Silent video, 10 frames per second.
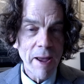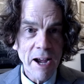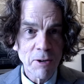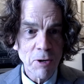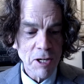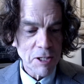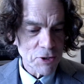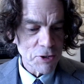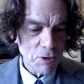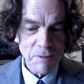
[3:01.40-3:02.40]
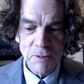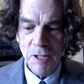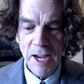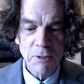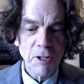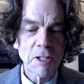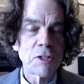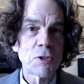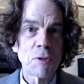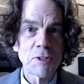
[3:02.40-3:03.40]
agricultural
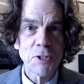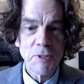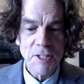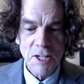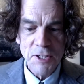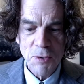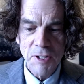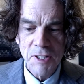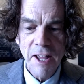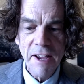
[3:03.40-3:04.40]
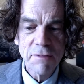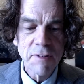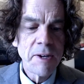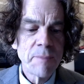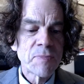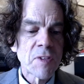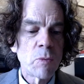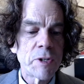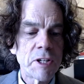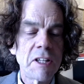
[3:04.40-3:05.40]
to industrial life.
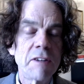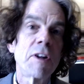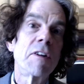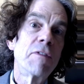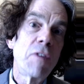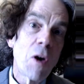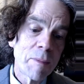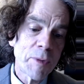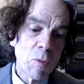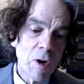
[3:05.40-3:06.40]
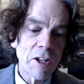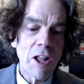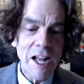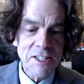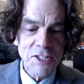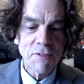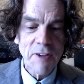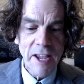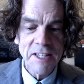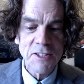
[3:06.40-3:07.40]
When you live on a farm, you want lots of
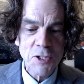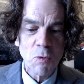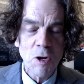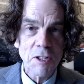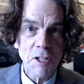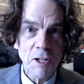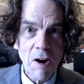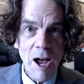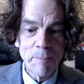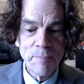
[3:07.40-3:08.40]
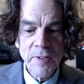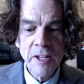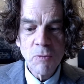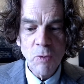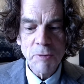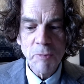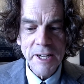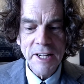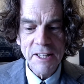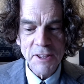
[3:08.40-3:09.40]
hands to work the crop. One way to
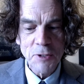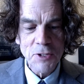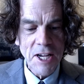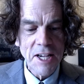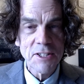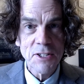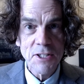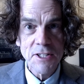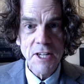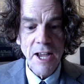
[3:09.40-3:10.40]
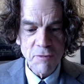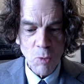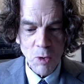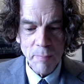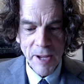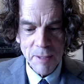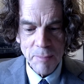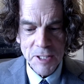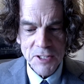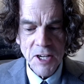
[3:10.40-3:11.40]
get those hands is to have more
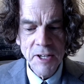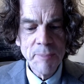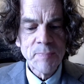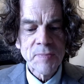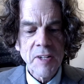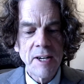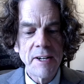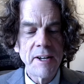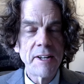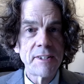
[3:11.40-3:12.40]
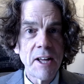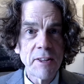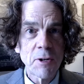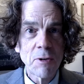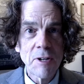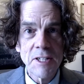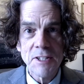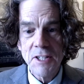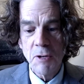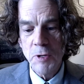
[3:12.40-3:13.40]
babies. Another is
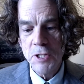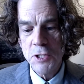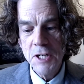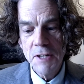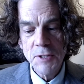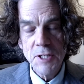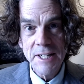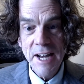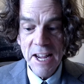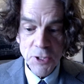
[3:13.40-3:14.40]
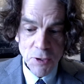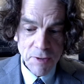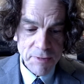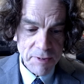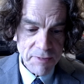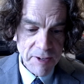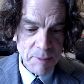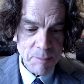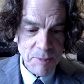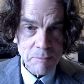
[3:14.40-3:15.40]
that with shifts in the nature of the
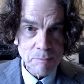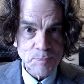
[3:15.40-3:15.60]
family,